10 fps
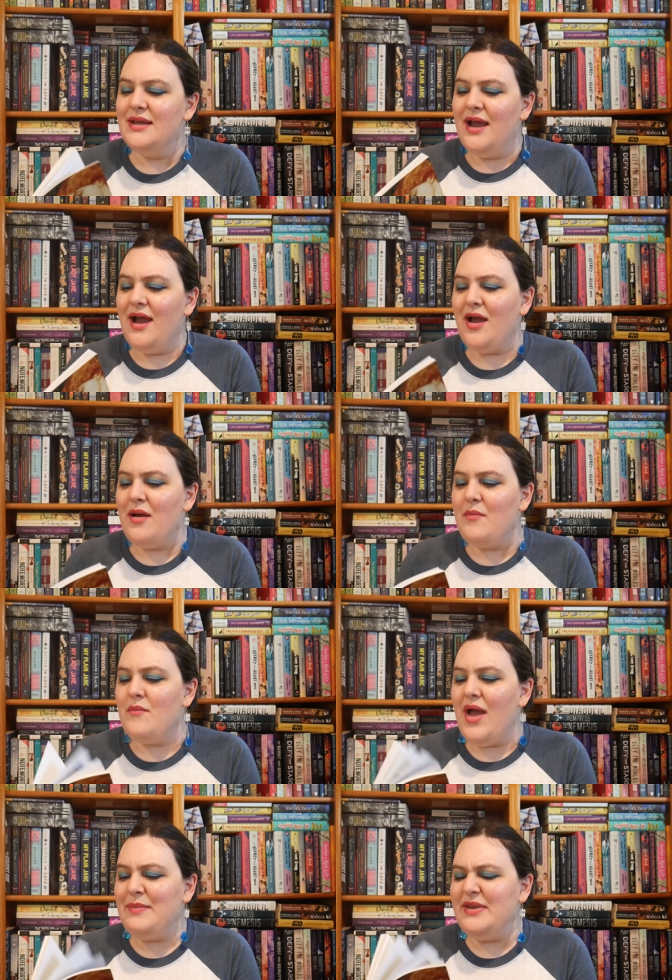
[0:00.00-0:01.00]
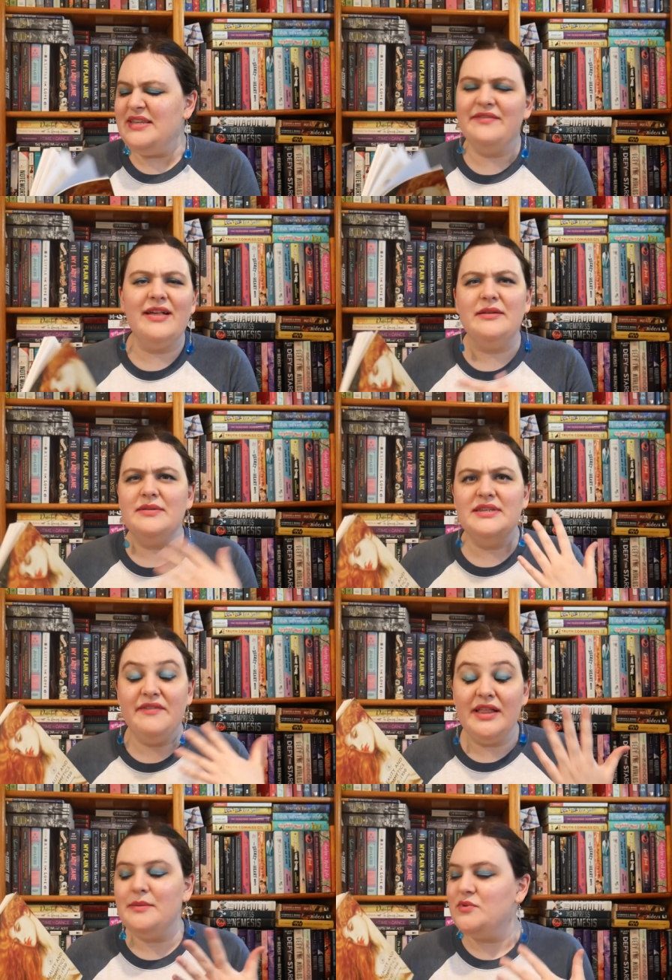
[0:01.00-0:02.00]
um, had been develop
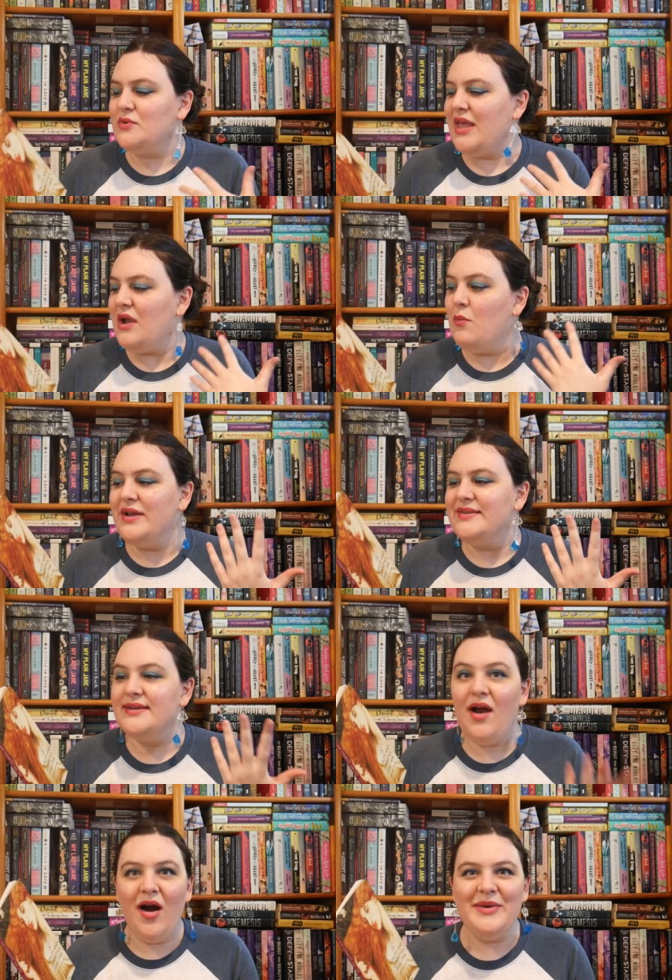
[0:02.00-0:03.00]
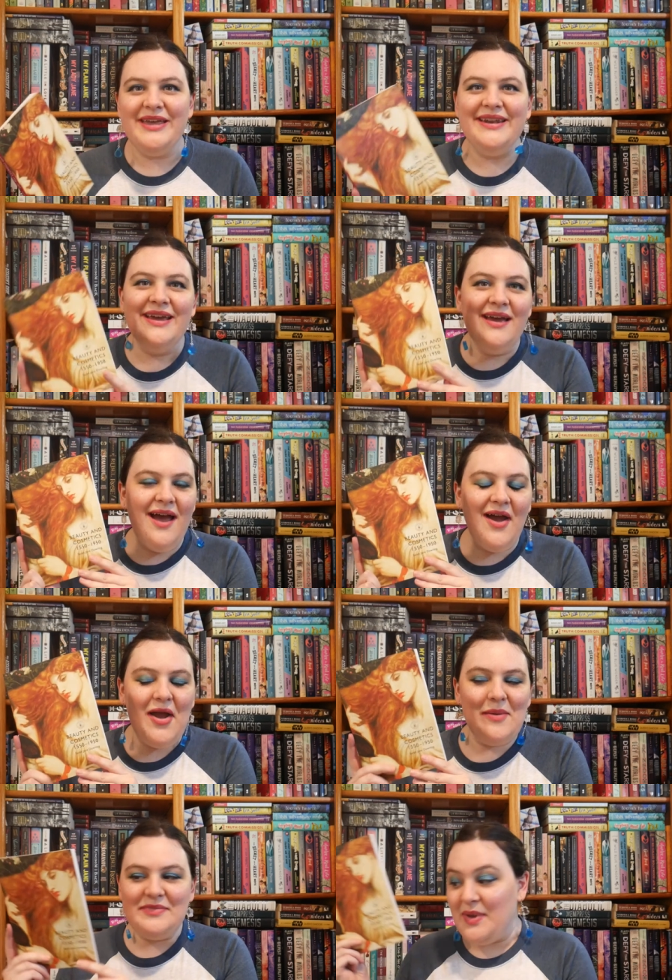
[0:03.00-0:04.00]
developed or like was common.
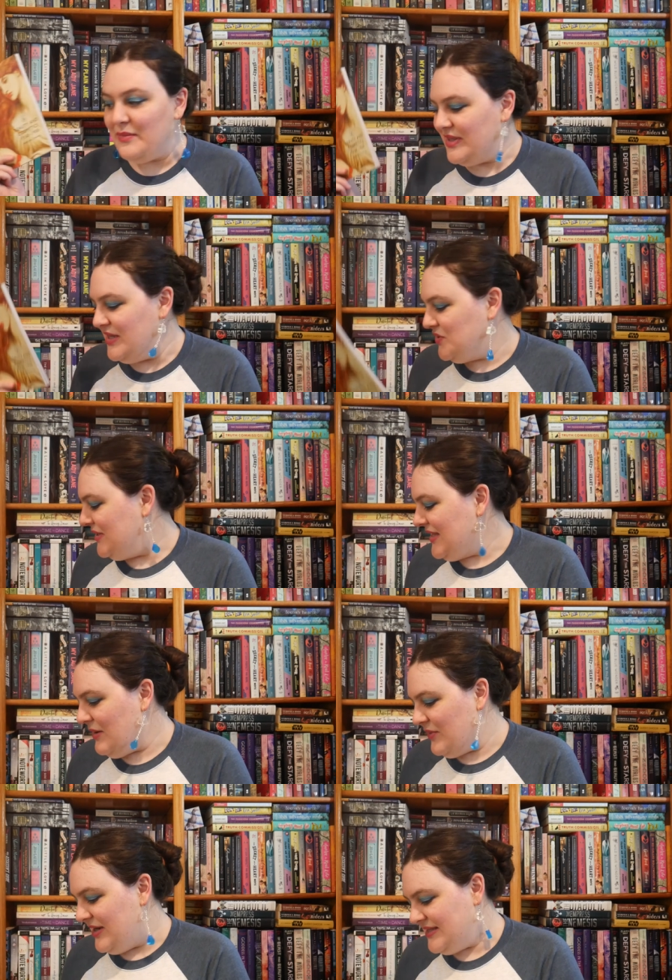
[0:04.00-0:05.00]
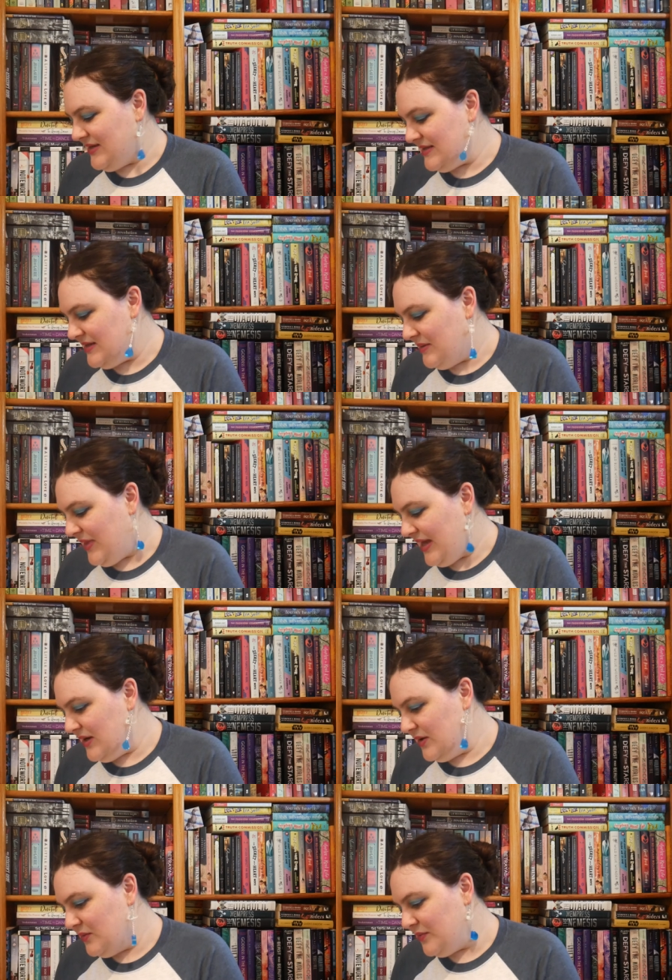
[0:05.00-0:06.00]
Um, so I really enjoyed that one. It's got some
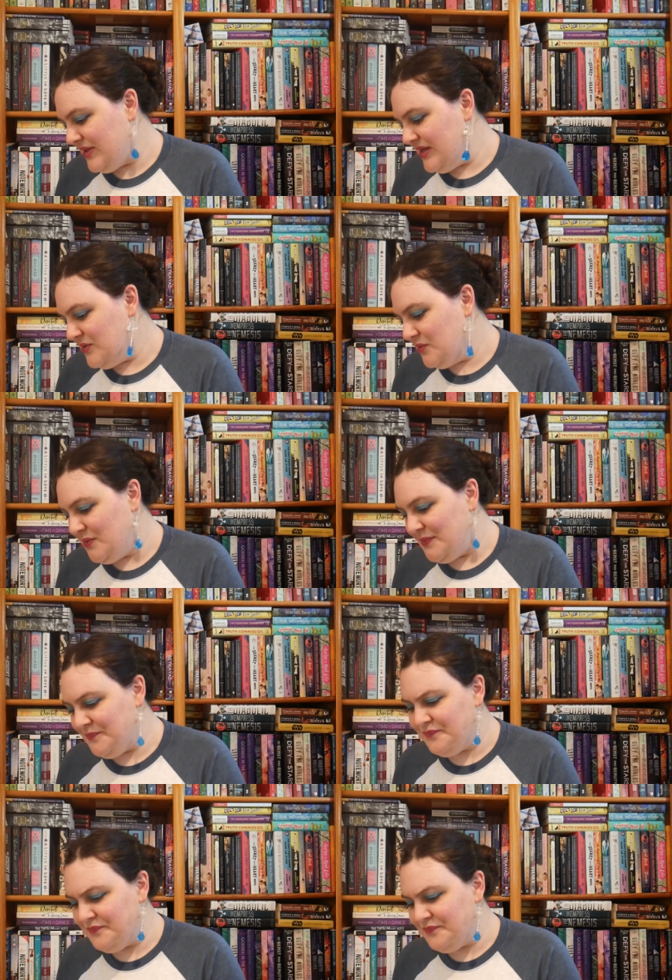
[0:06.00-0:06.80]
like really cool